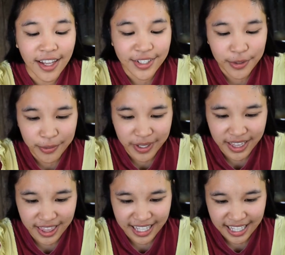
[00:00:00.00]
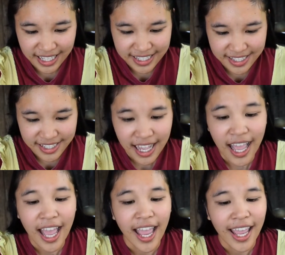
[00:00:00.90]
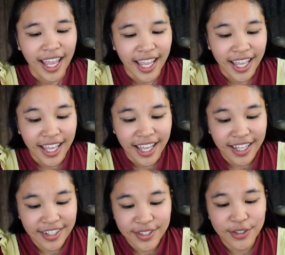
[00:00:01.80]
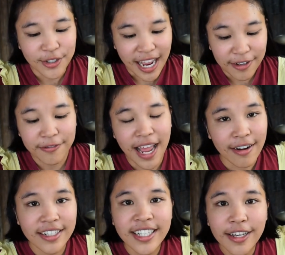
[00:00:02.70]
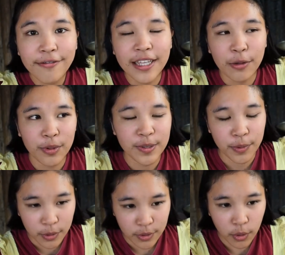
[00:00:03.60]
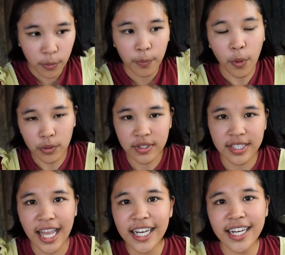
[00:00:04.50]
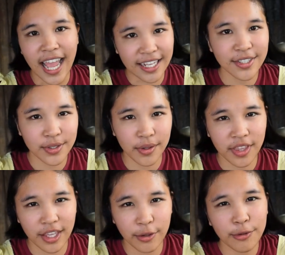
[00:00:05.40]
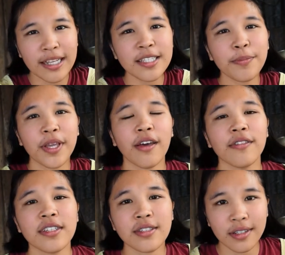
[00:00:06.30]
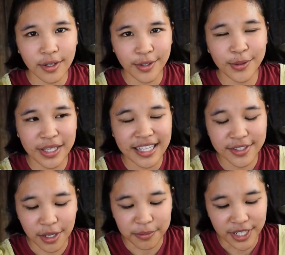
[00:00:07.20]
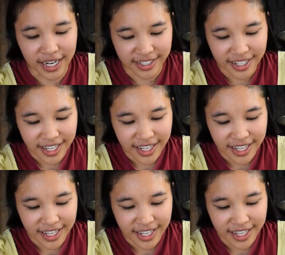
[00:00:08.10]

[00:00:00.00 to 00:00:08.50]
like to read this illustrative narrative that was also posted next to the recipe of this cooking subject.